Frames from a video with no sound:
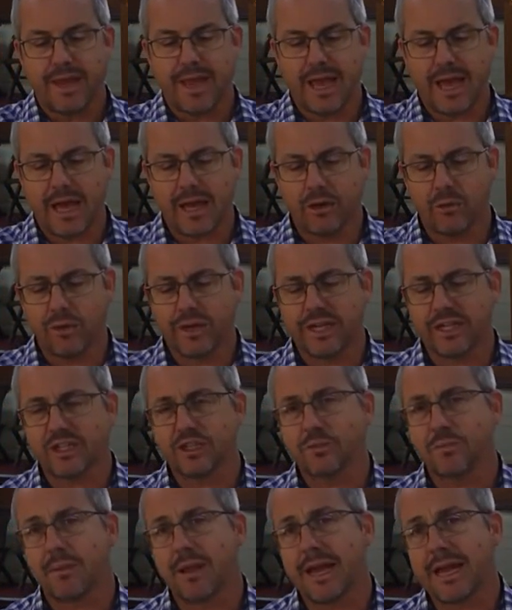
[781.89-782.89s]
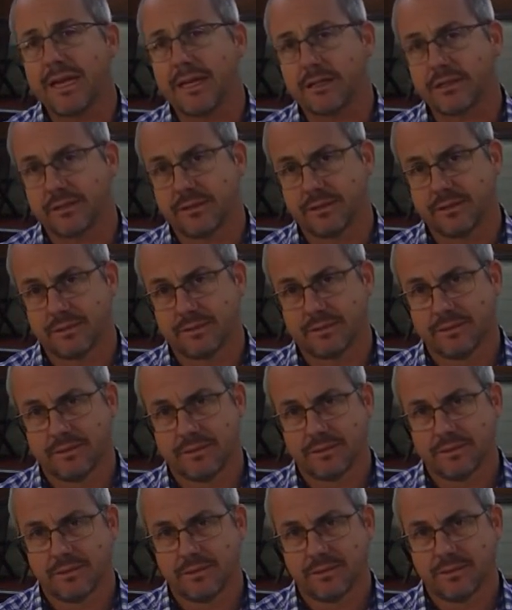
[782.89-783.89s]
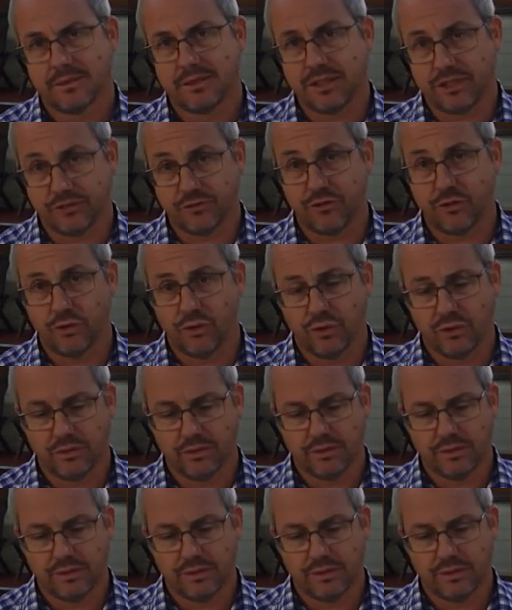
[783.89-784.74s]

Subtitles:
How do we explain it, this fall?